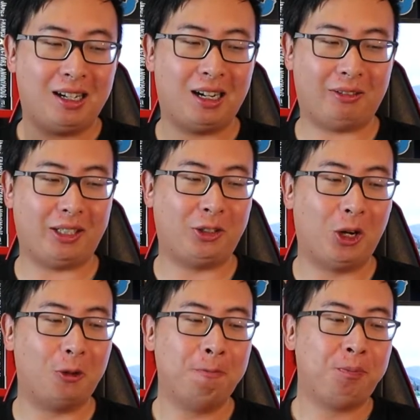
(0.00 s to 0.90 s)
right?
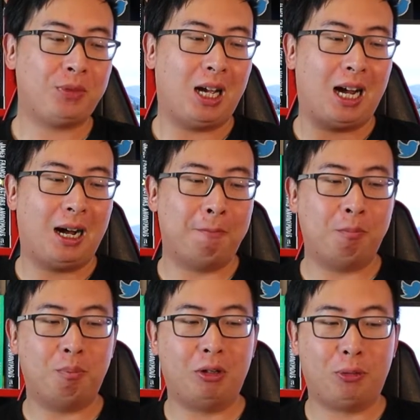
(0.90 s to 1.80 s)
So
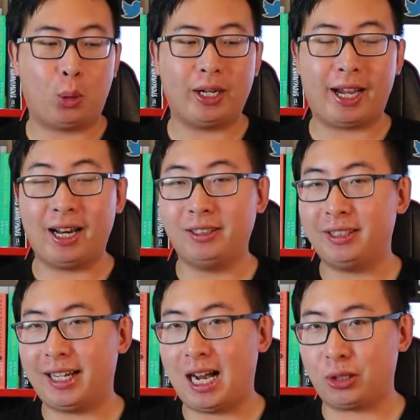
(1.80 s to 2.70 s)
um, before we get
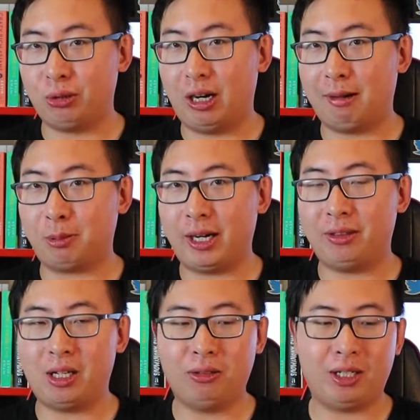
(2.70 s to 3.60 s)
into the actual
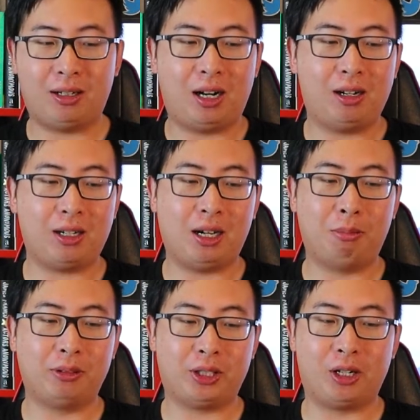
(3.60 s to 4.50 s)
upgrade, though, there are a
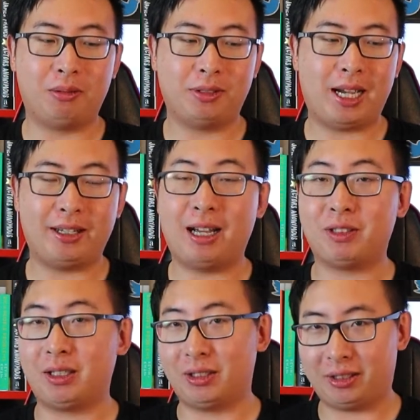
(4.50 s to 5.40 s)
couple terms that you
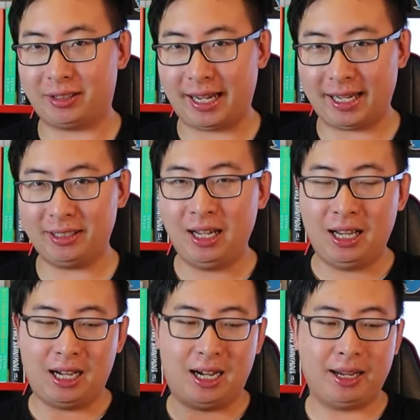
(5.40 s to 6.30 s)
have to understand,
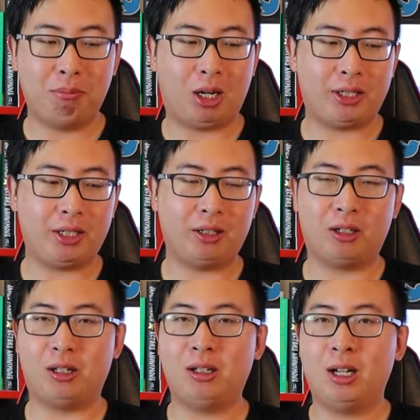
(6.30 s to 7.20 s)
uh, in
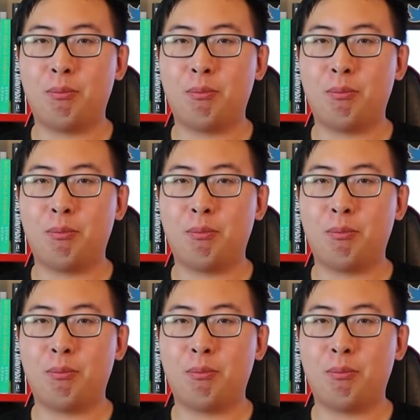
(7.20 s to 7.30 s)
particular,